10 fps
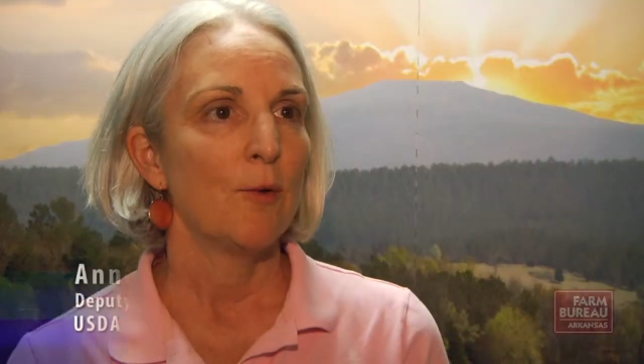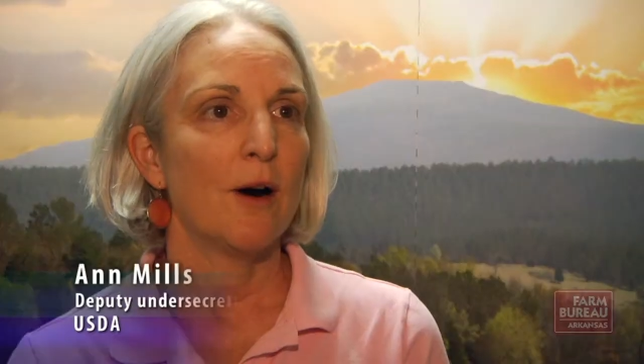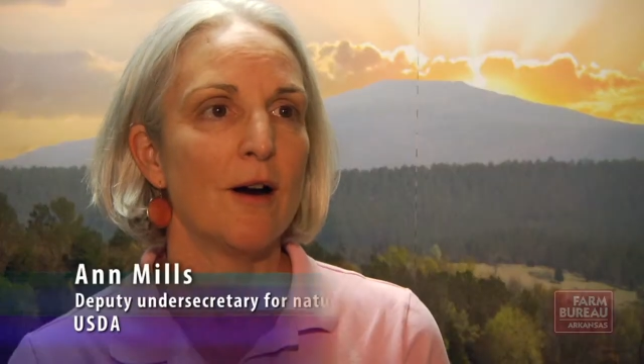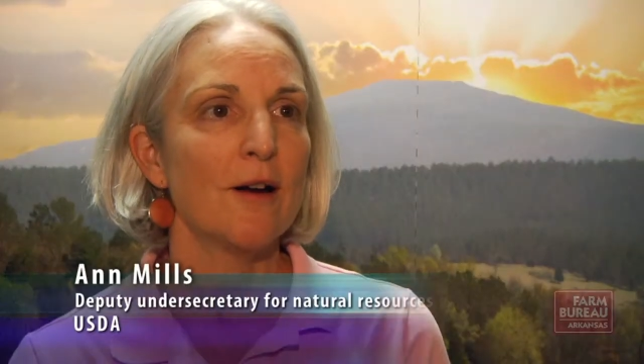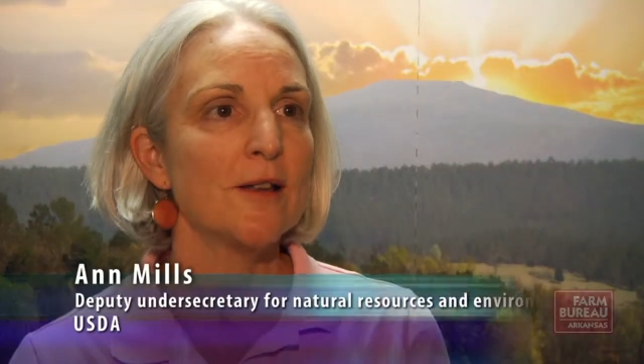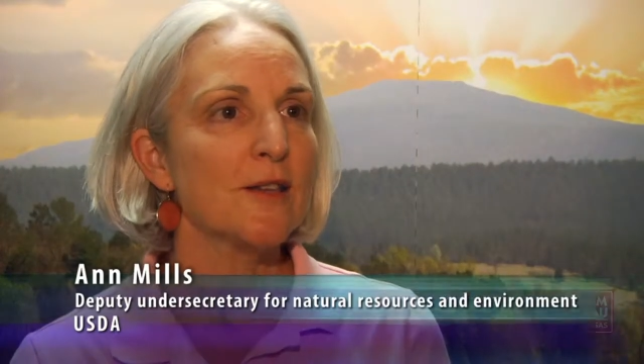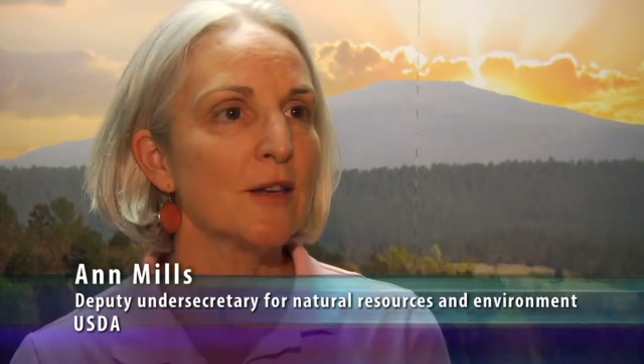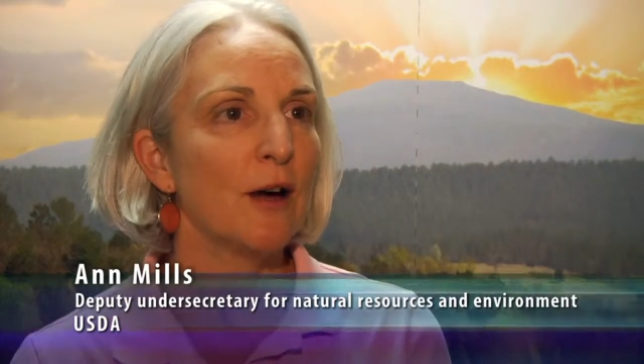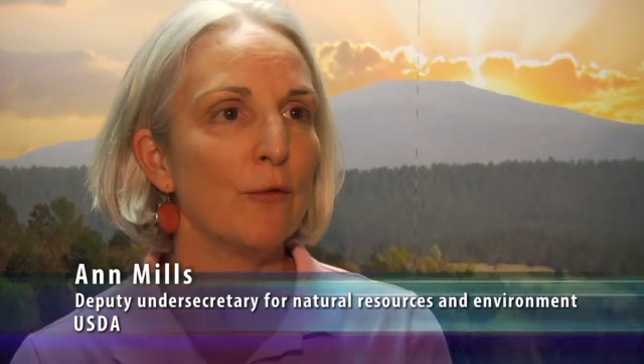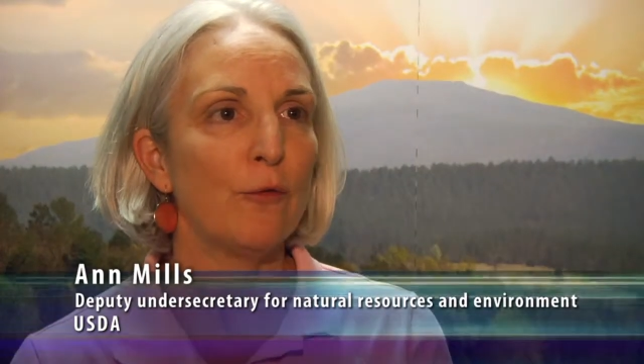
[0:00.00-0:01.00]
Well,
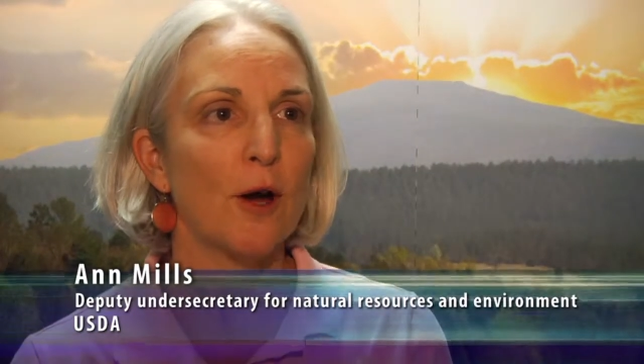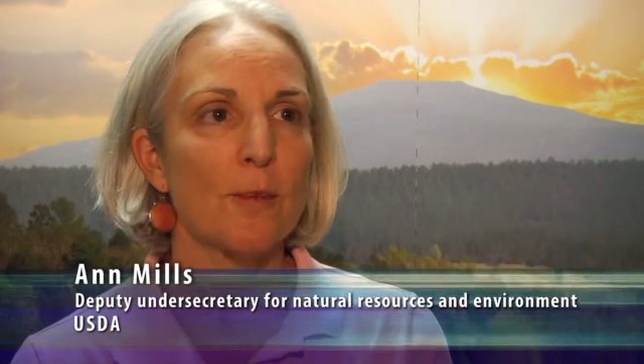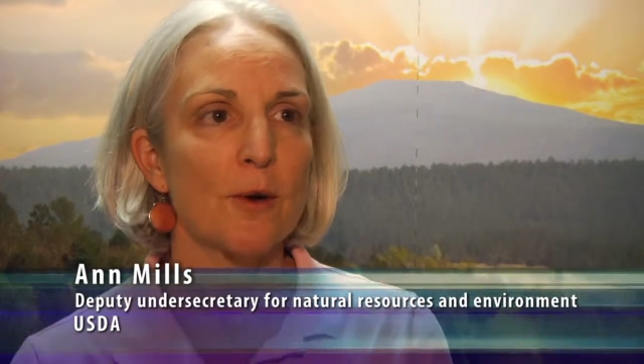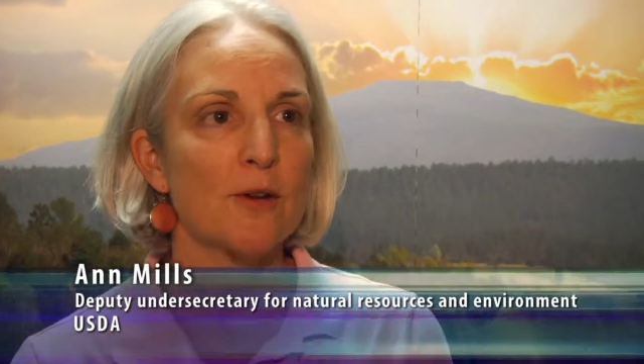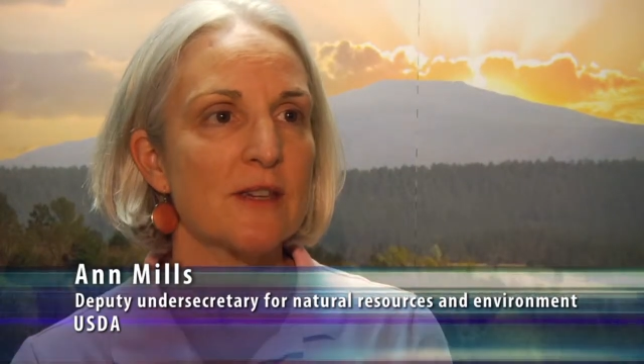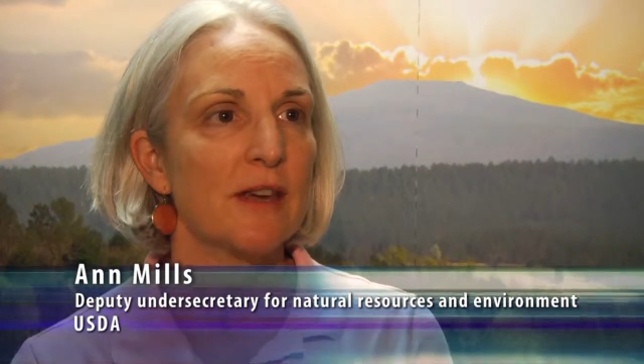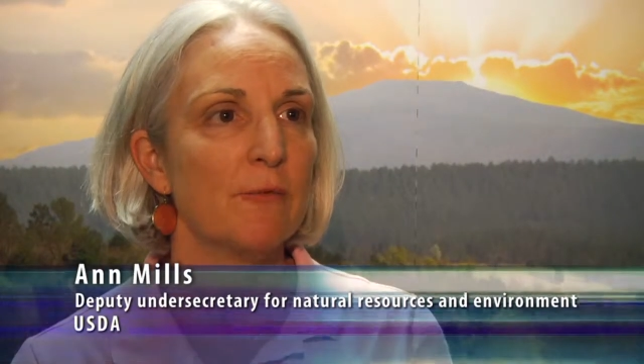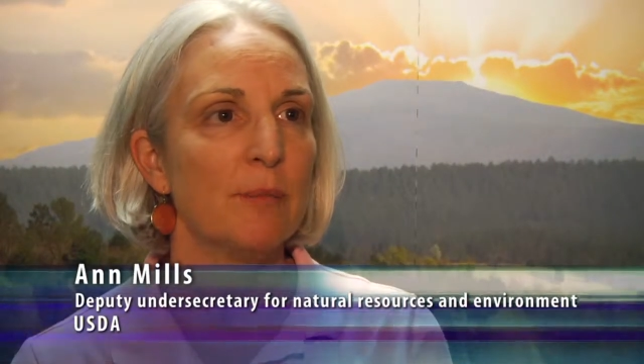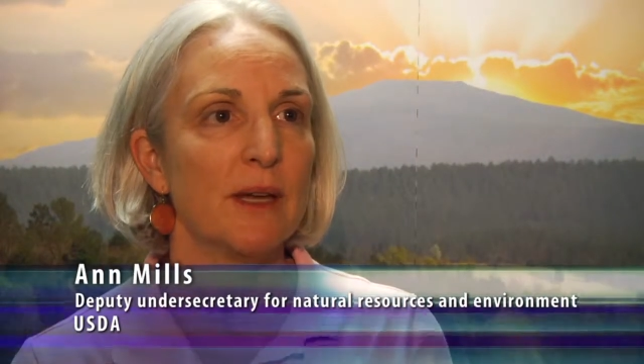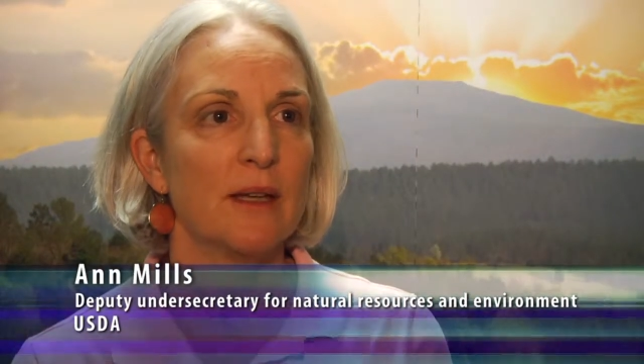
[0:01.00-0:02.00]
Arkansas farmers
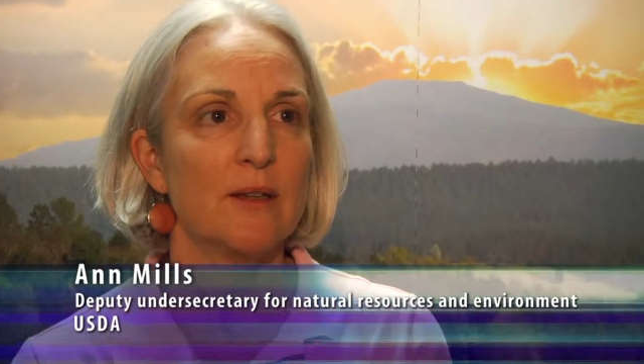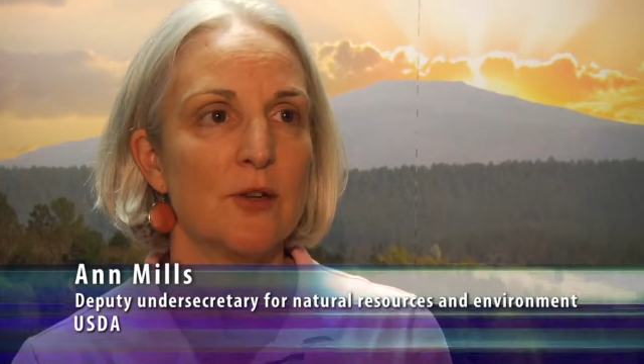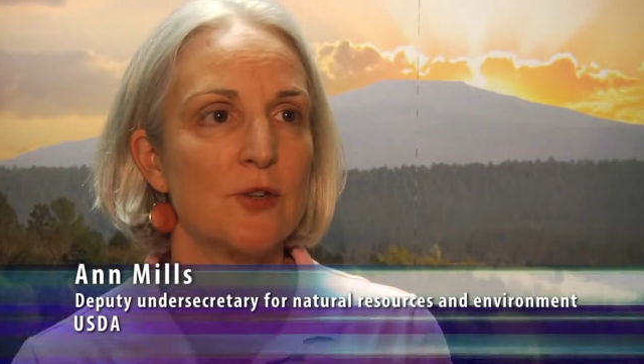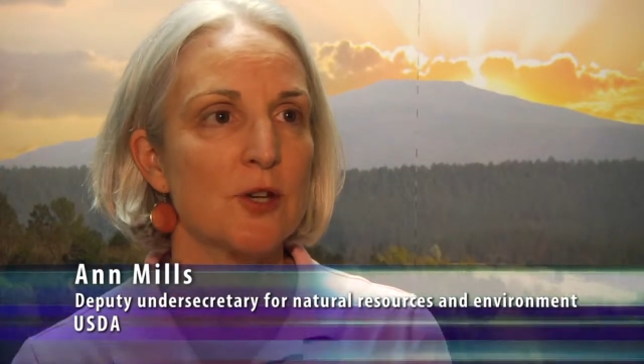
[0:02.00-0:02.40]
have been